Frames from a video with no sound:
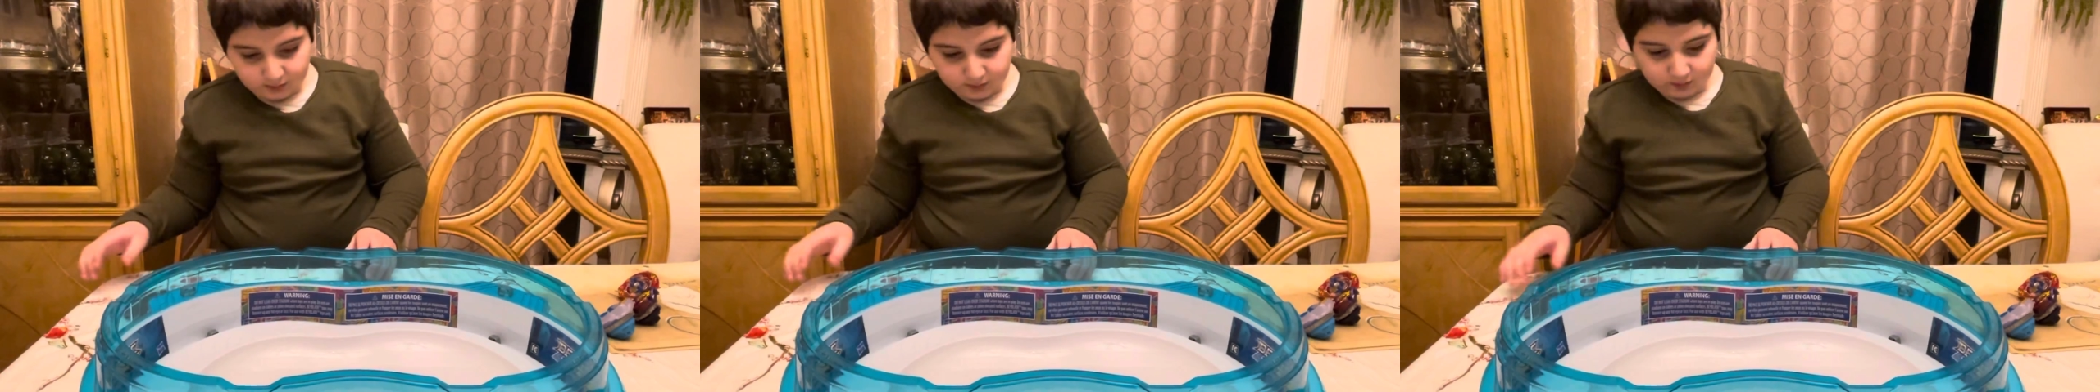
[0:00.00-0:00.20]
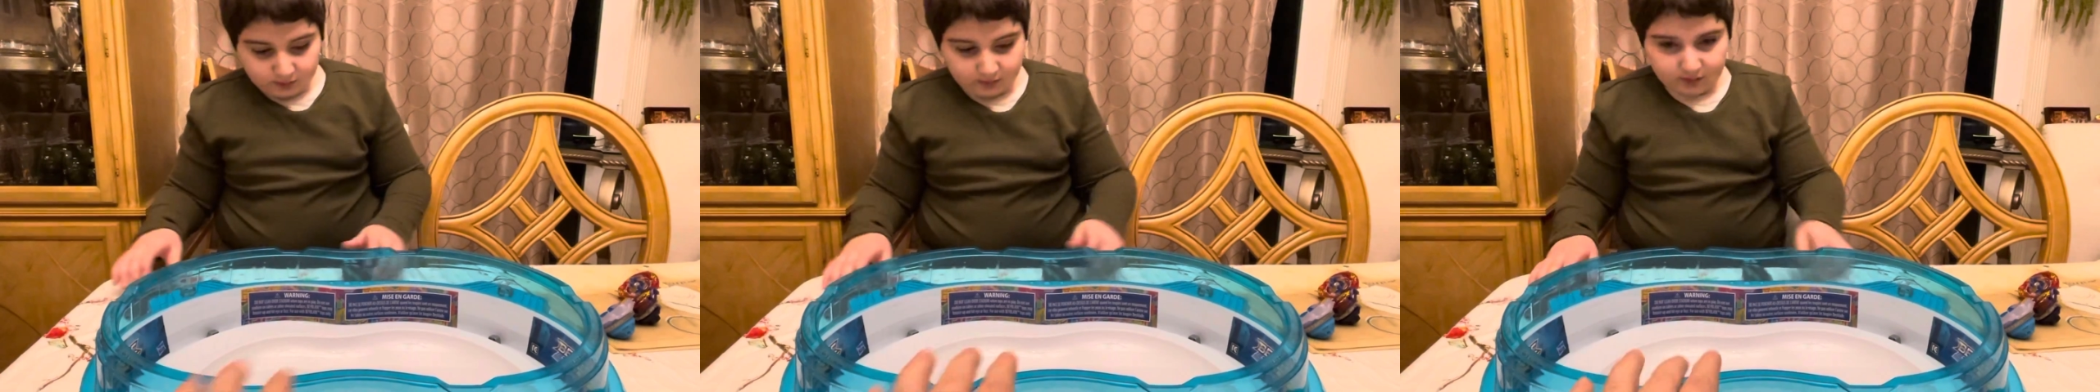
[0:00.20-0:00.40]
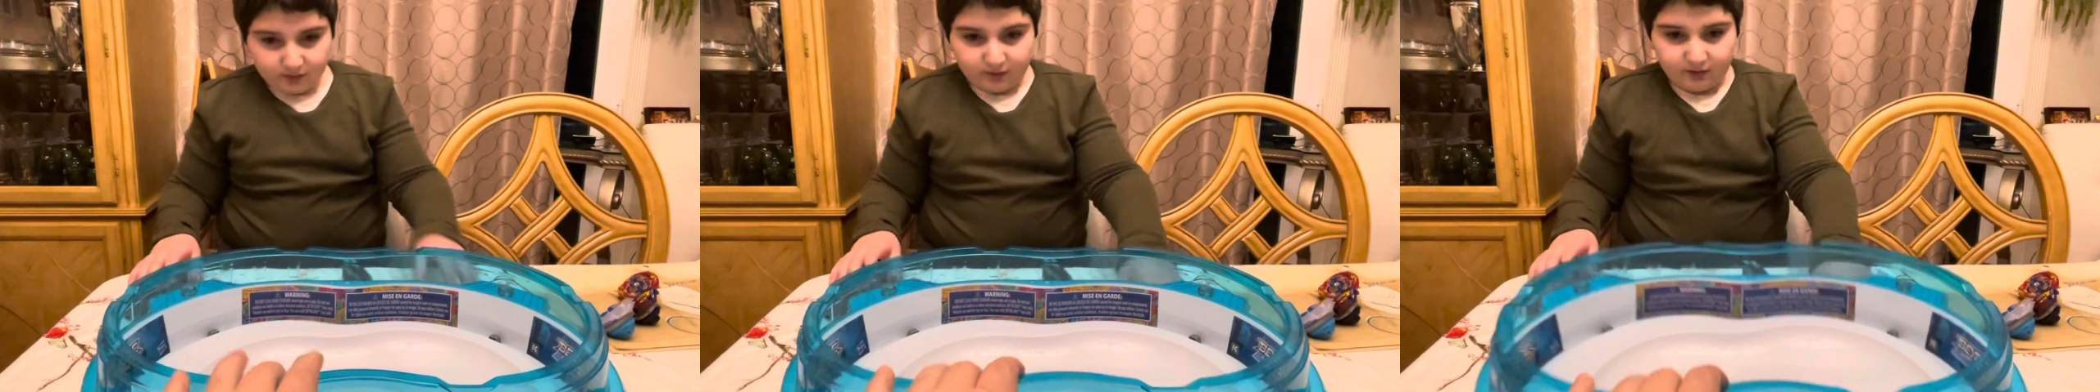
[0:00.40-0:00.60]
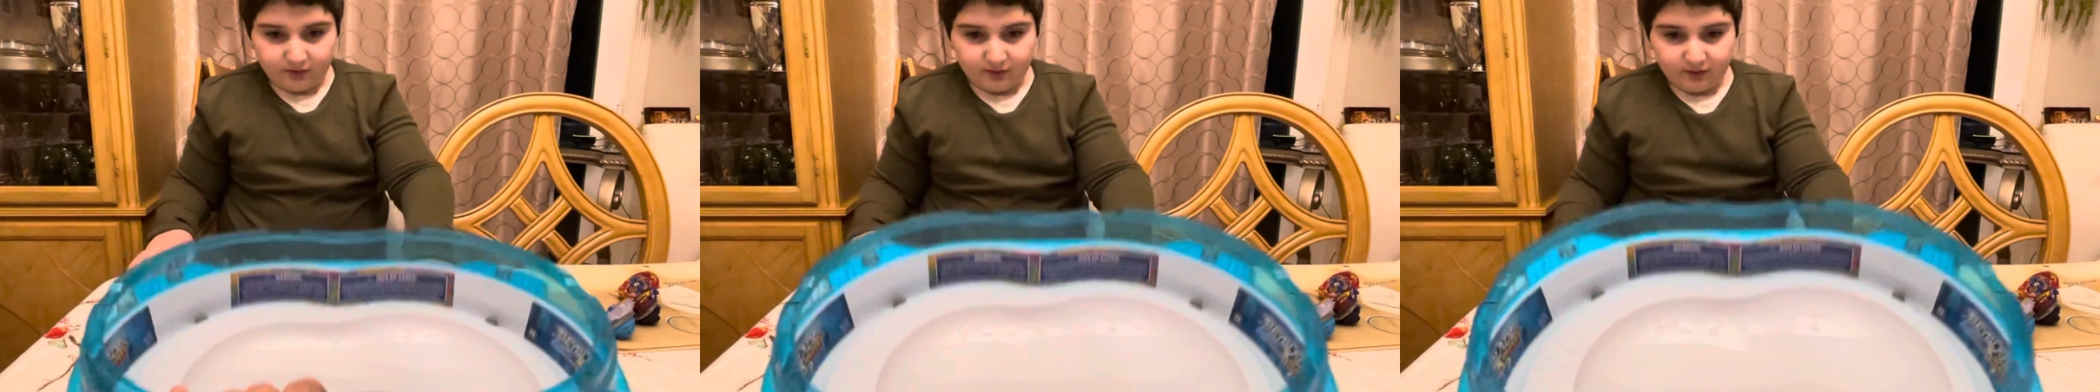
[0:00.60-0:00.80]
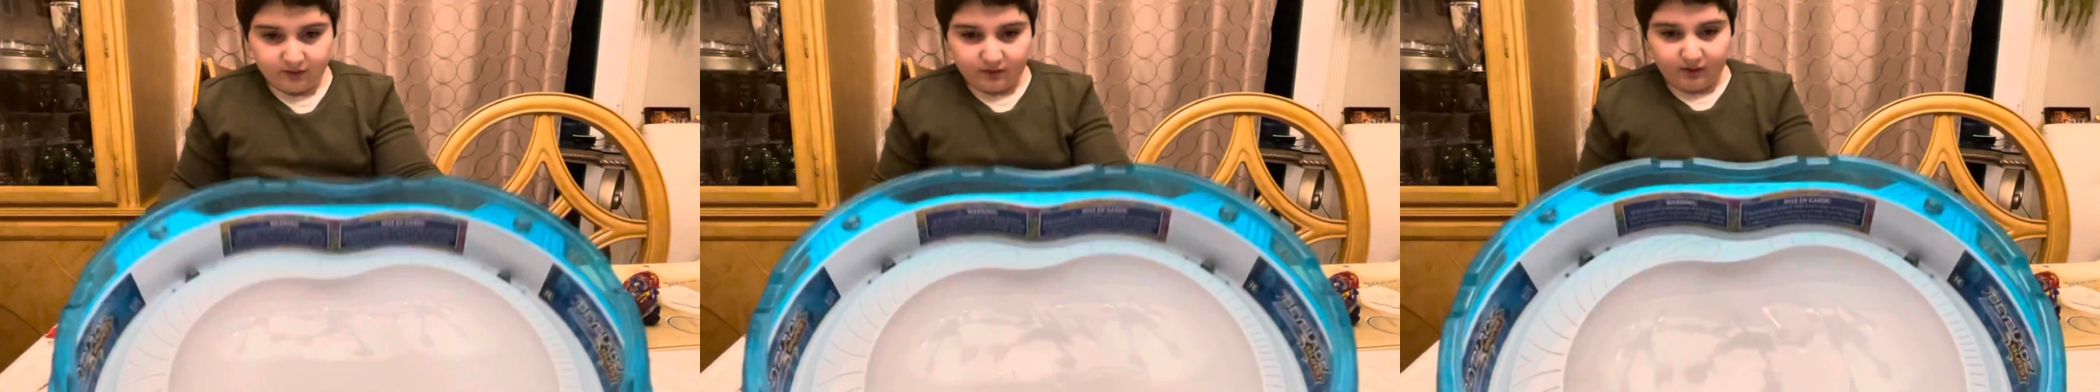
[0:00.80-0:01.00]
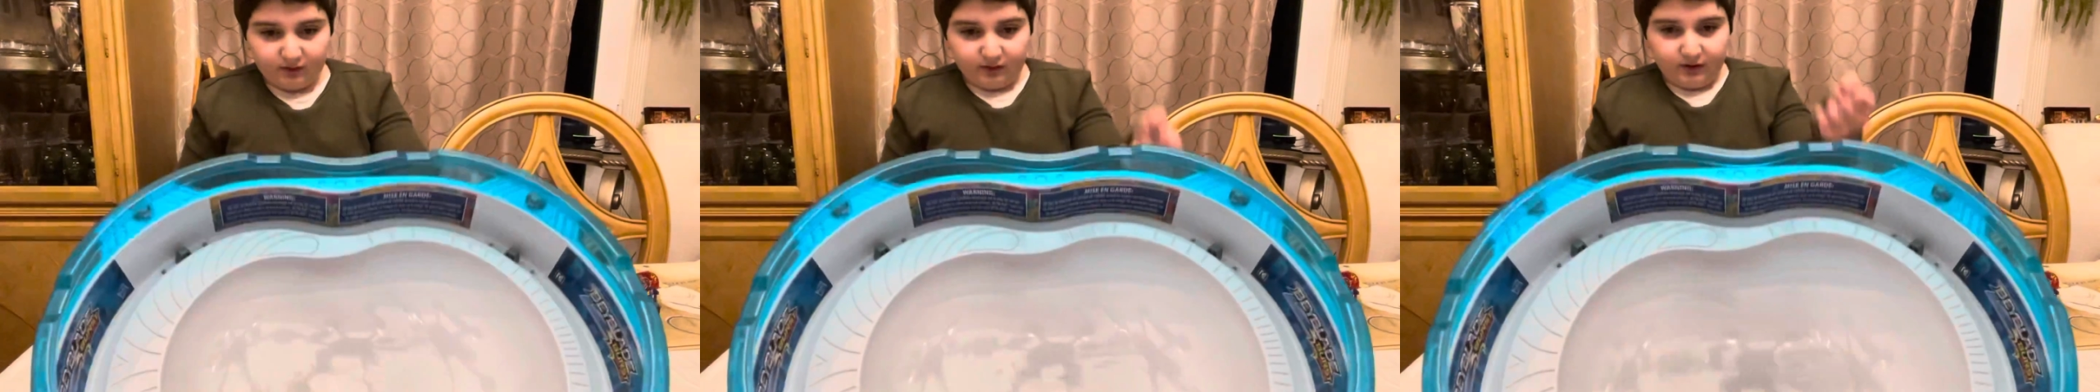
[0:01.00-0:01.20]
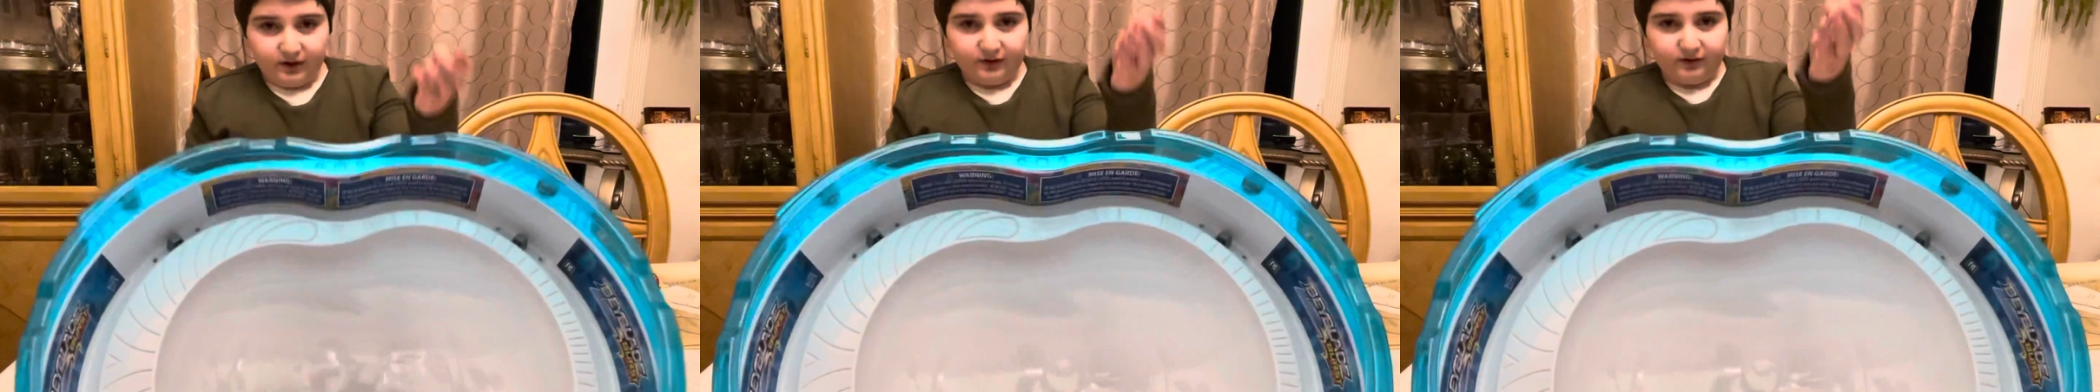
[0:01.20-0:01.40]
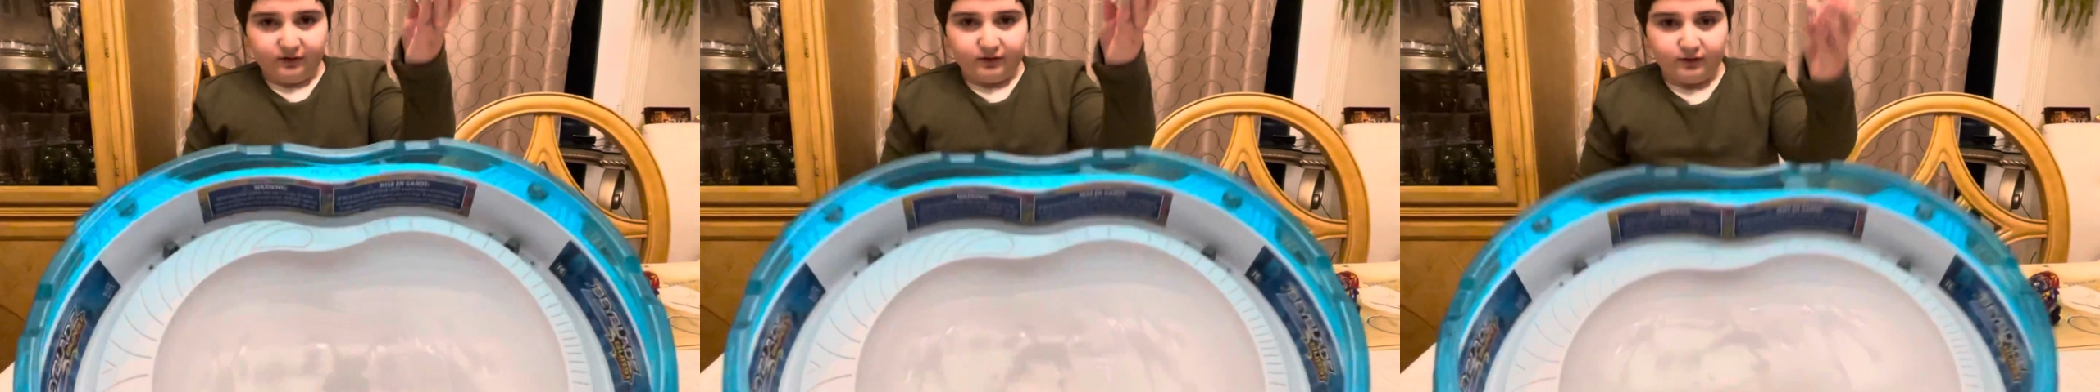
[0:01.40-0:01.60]
In there.
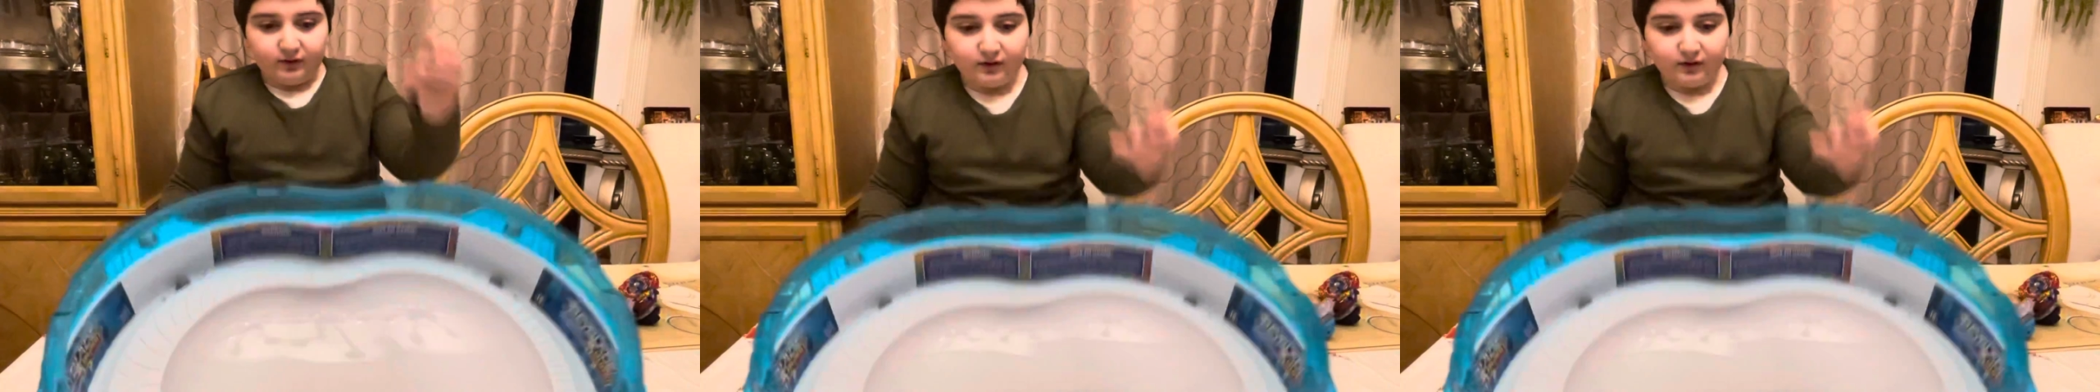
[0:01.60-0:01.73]
This?